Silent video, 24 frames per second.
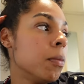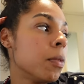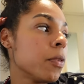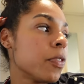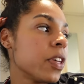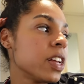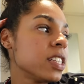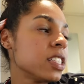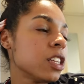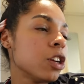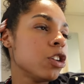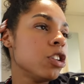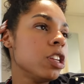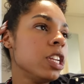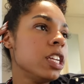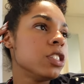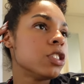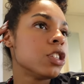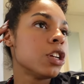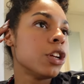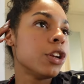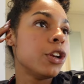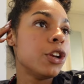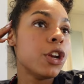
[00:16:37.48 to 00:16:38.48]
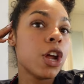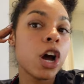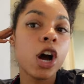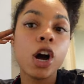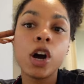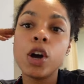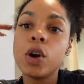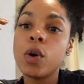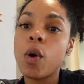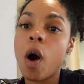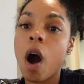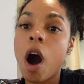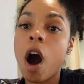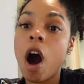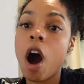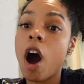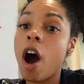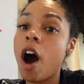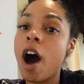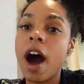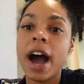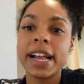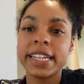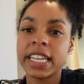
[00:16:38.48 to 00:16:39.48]
Things that you need to know
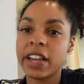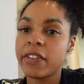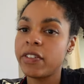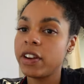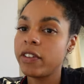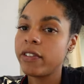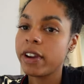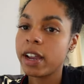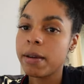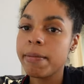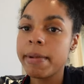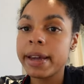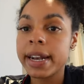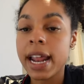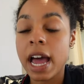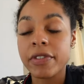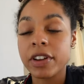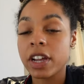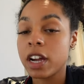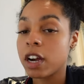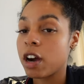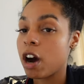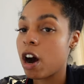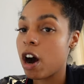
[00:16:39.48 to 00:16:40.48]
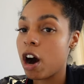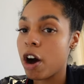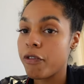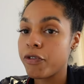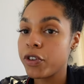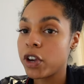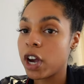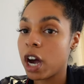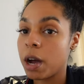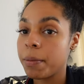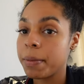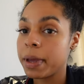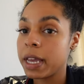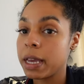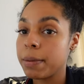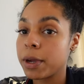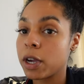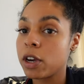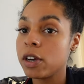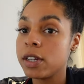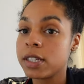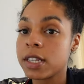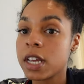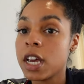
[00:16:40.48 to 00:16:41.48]
are, I definitely recommend having a car if you come here,
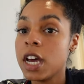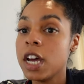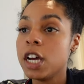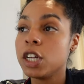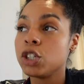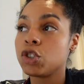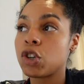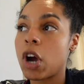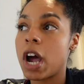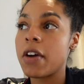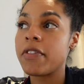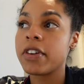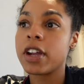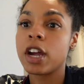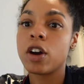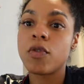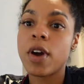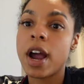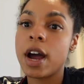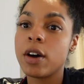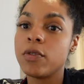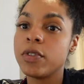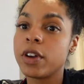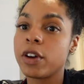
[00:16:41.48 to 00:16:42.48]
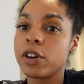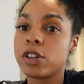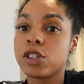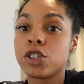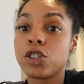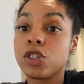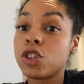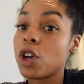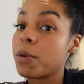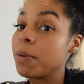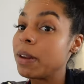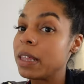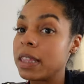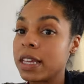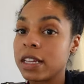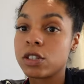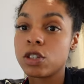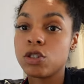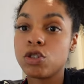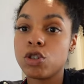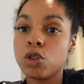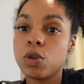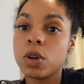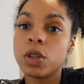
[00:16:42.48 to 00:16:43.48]
because driving around, there are so many things
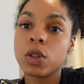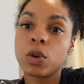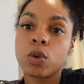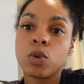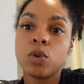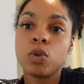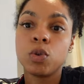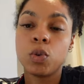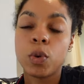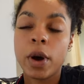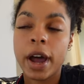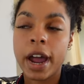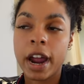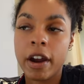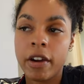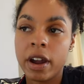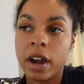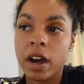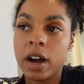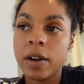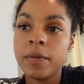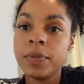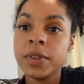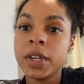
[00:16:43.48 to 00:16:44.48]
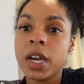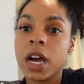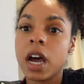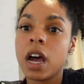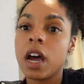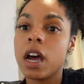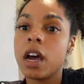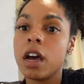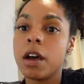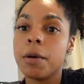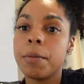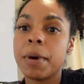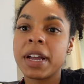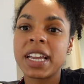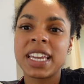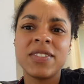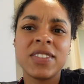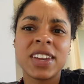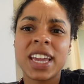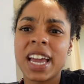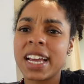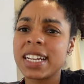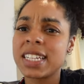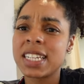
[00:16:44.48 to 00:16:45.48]
to do in the Cornwall area. And
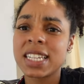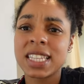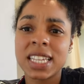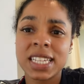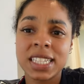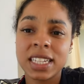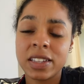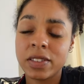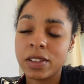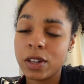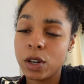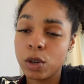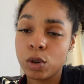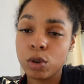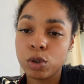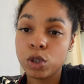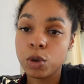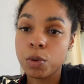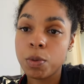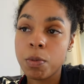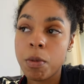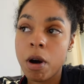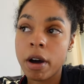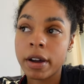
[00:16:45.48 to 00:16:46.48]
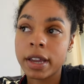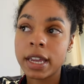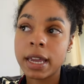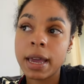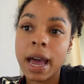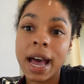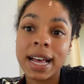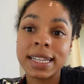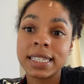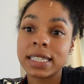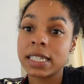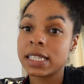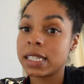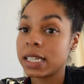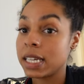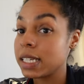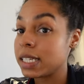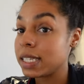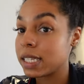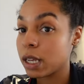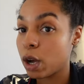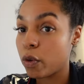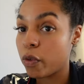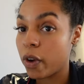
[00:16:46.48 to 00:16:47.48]
even getting to things at the local supermarket, as this
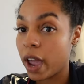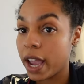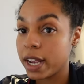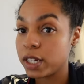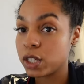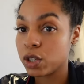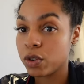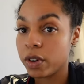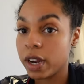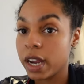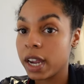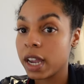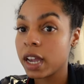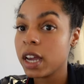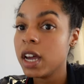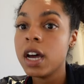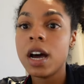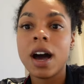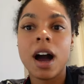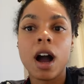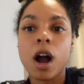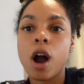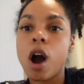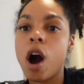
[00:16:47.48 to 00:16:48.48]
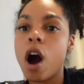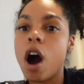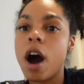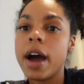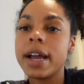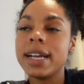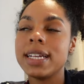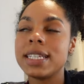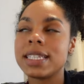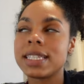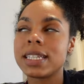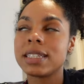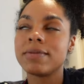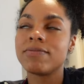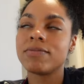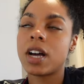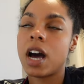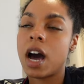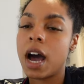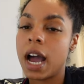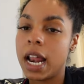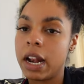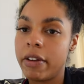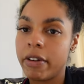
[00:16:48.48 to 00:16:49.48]
is self-catering, a car is
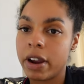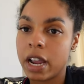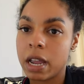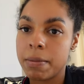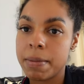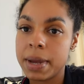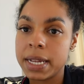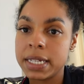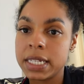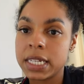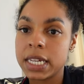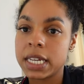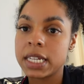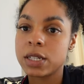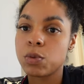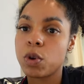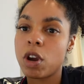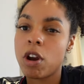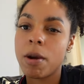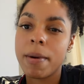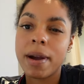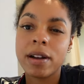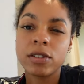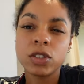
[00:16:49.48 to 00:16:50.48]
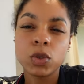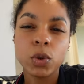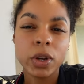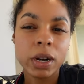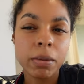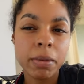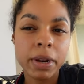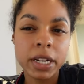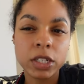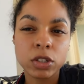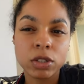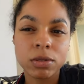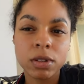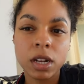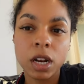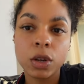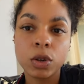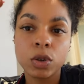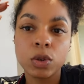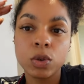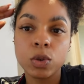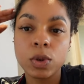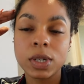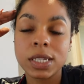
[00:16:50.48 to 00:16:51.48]
highly recommended. We are around 20 minutes from the
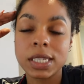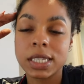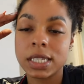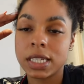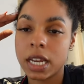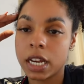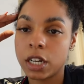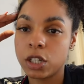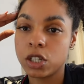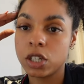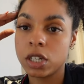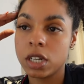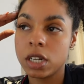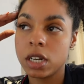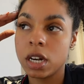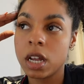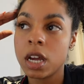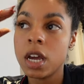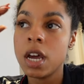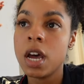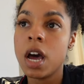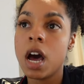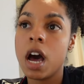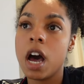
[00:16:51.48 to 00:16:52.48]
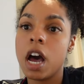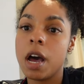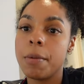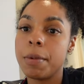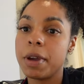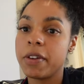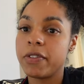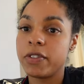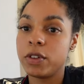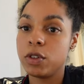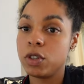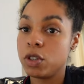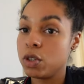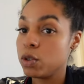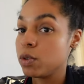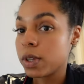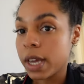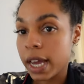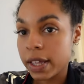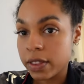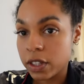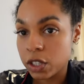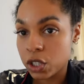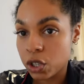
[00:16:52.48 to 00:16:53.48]
local station. If you do
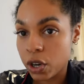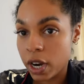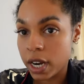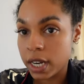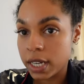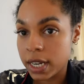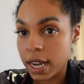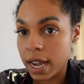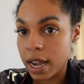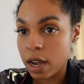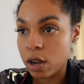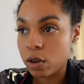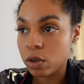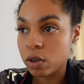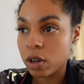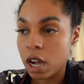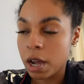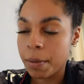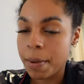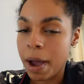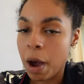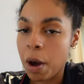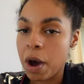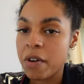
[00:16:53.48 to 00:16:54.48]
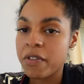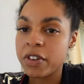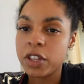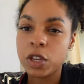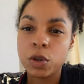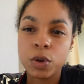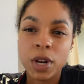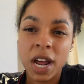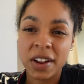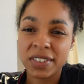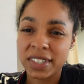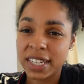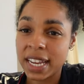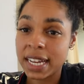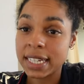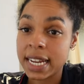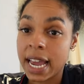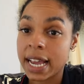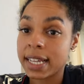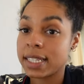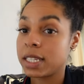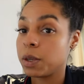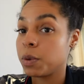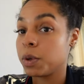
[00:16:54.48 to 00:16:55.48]
get the train down, however, you'd have to get a
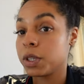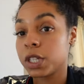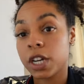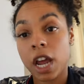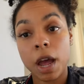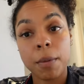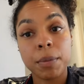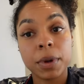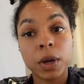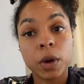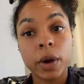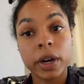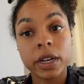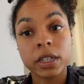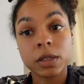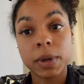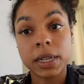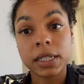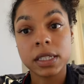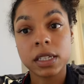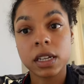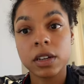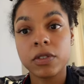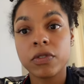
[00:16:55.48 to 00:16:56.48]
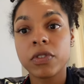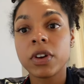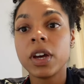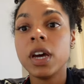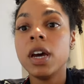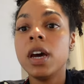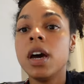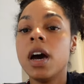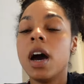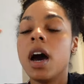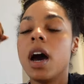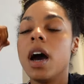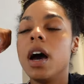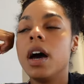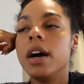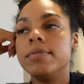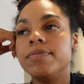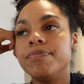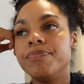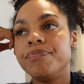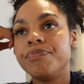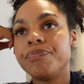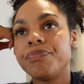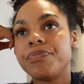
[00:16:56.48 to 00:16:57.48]
taxi, which can be quite expensive.
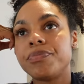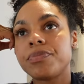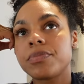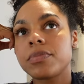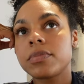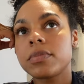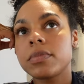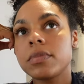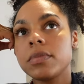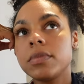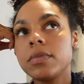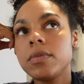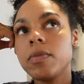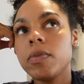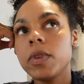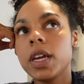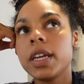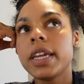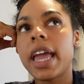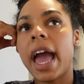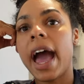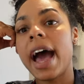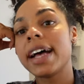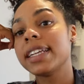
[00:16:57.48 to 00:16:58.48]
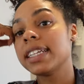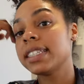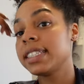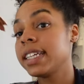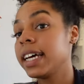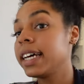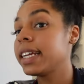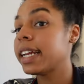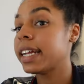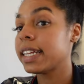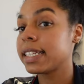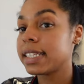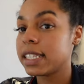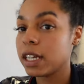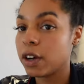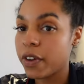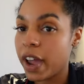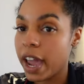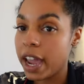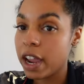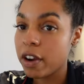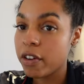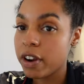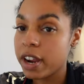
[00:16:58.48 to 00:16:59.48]
Yeah, as I said, it's
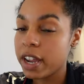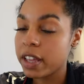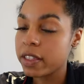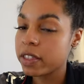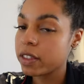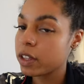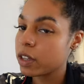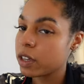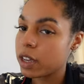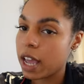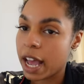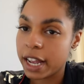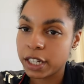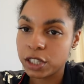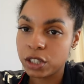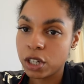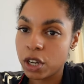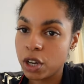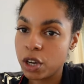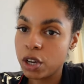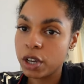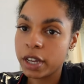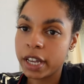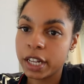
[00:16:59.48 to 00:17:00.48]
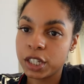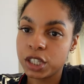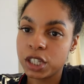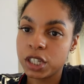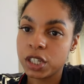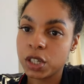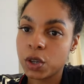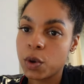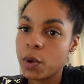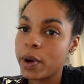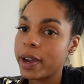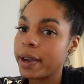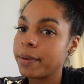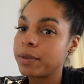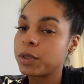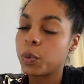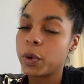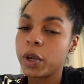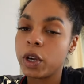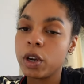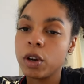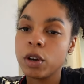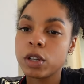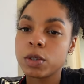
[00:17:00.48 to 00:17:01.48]
self-catering. As you know, kitchen's equipped.
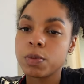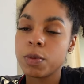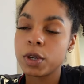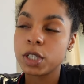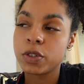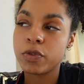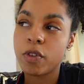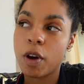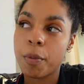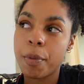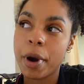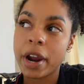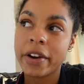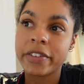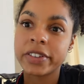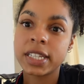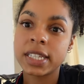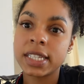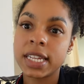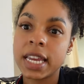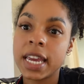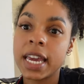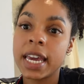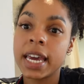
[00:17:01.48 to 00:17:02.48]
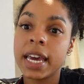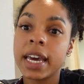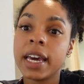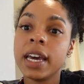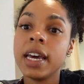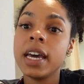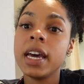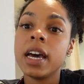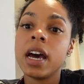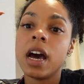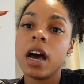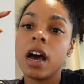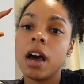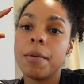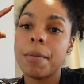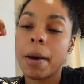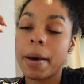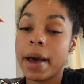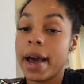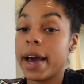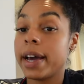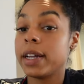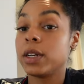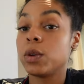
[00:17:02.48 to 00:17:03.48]
We cooked most of our breakfasts here. I
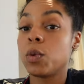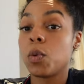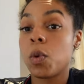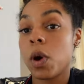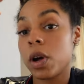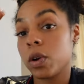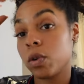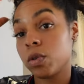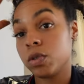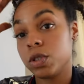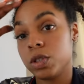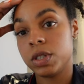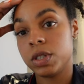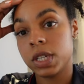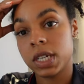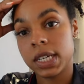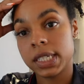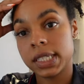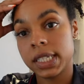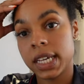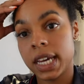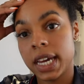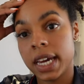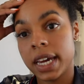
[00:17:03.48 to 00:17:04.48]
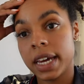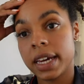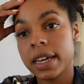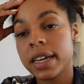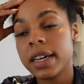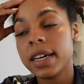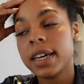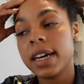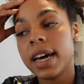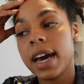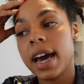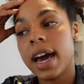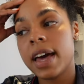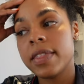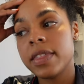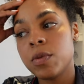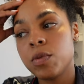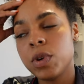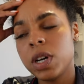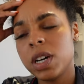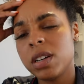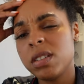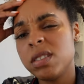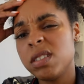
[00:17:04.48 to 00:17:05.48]
had one or dinners here. And then
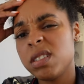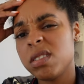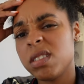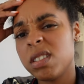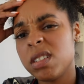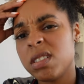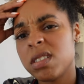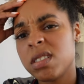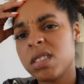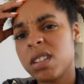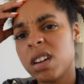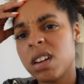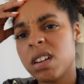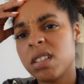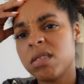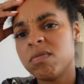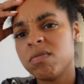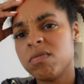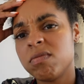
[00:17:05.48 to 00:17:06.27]
what else do you need to know?